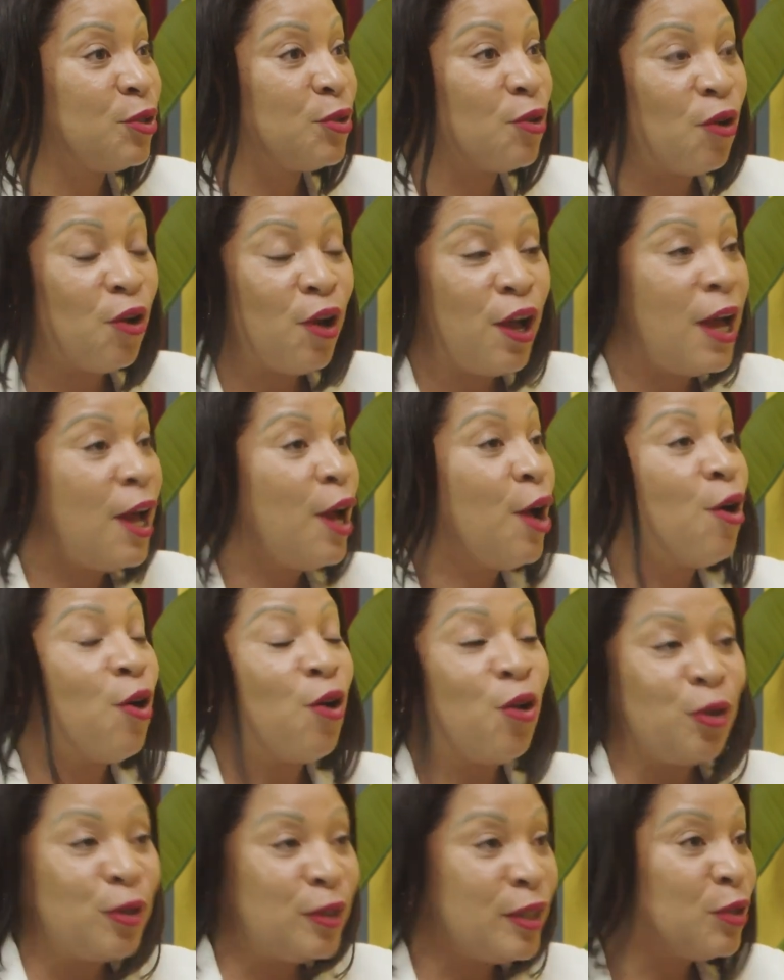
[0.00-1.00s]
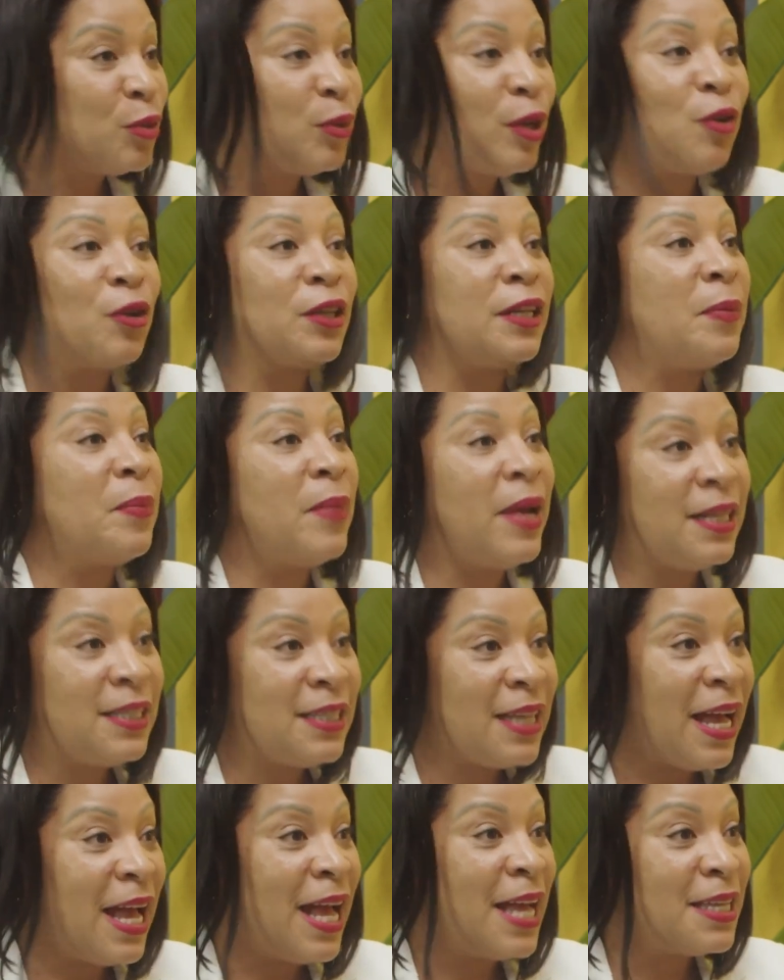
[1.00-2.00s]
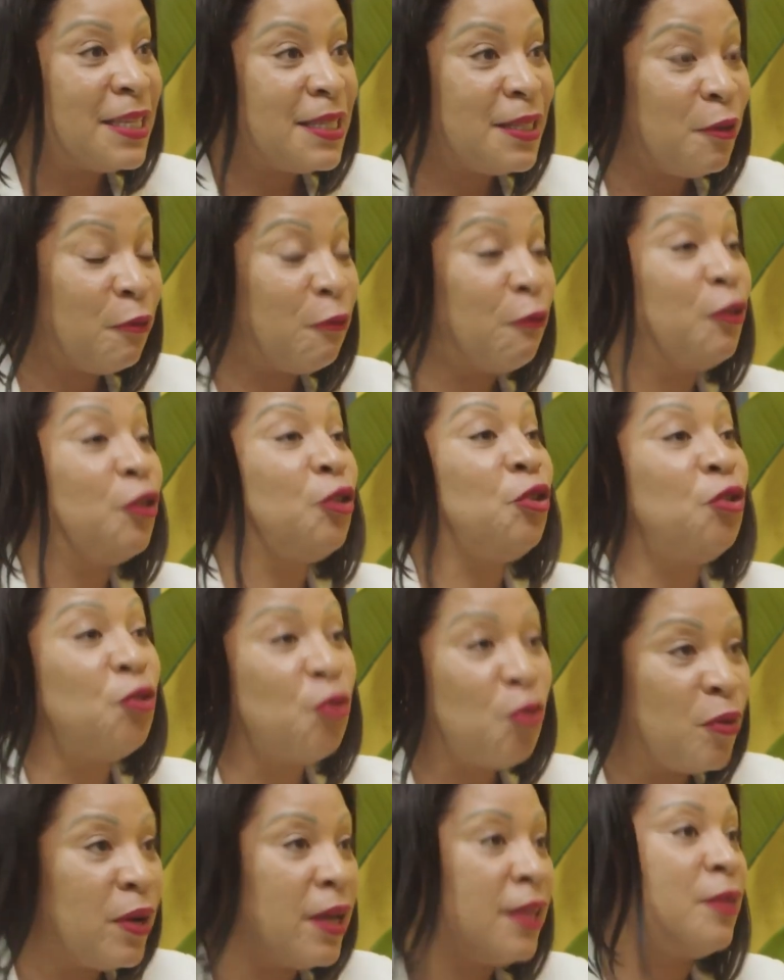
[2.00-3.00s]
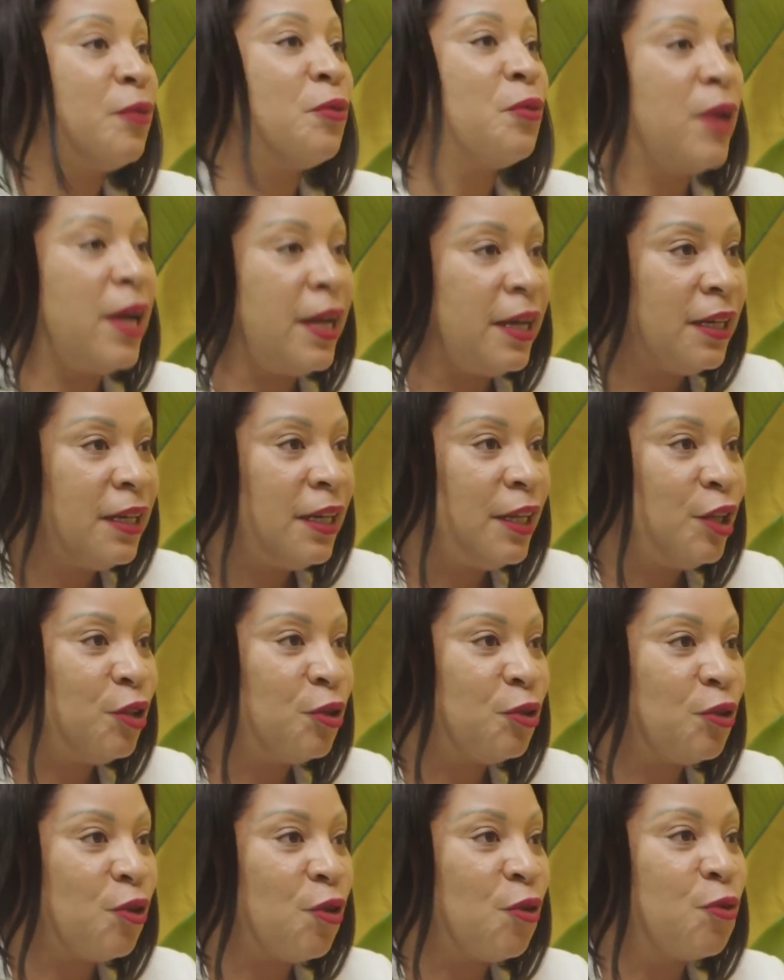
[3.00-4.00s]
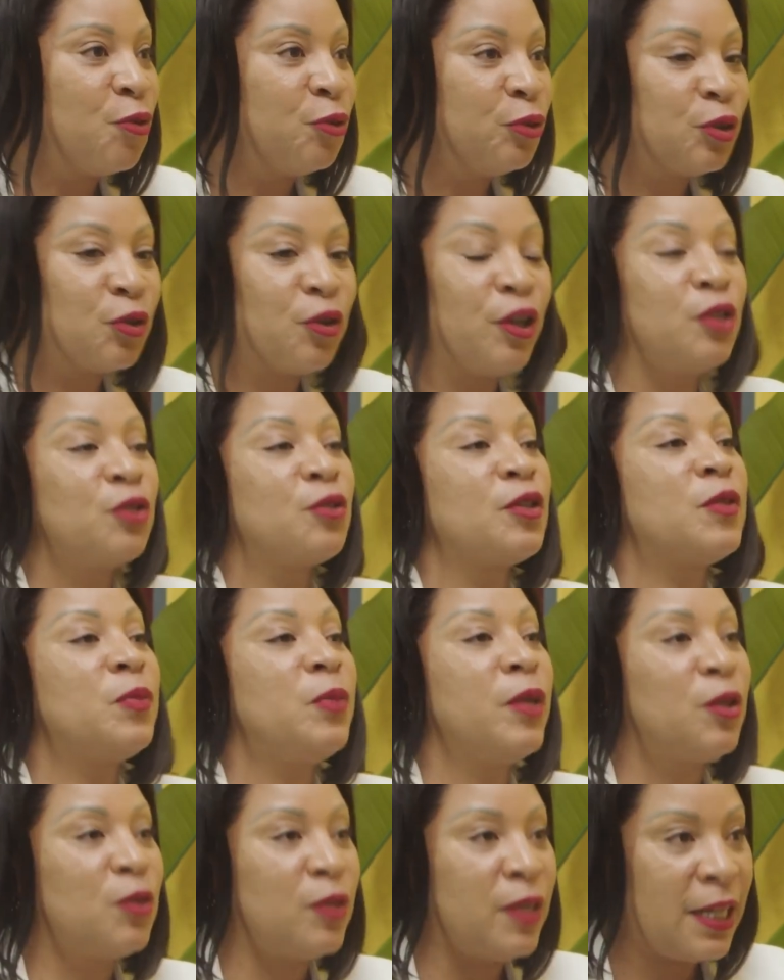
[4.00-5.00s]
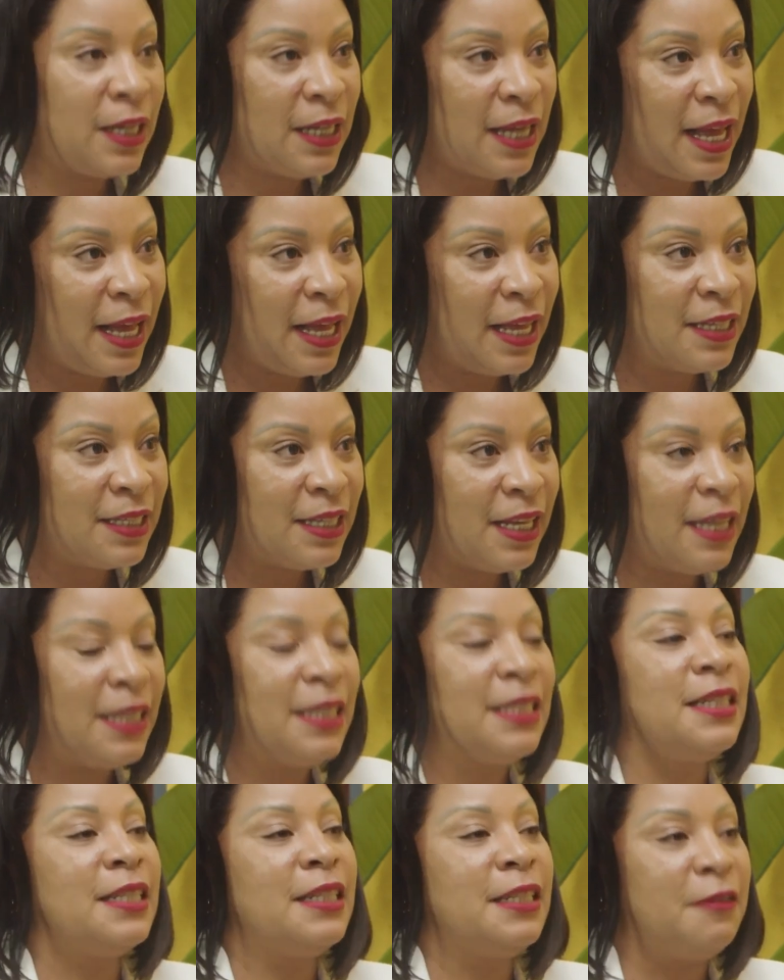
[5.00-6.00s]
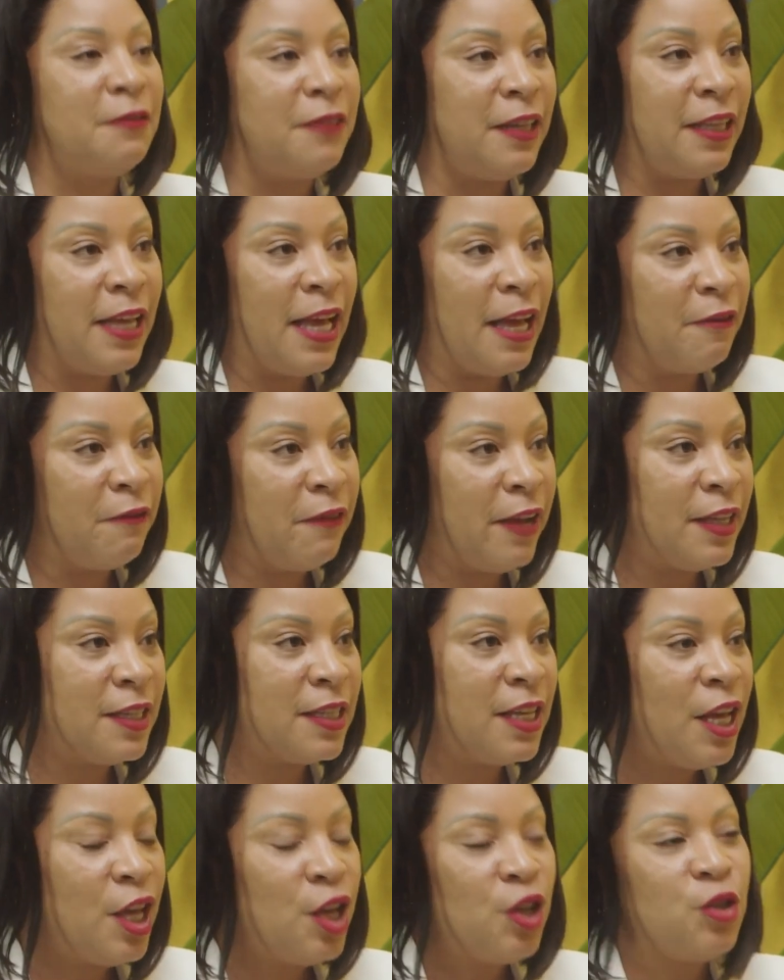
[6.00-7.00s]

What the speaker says: So always work on a matter as if you are the one, who's going to speak to the client and deliver the advice.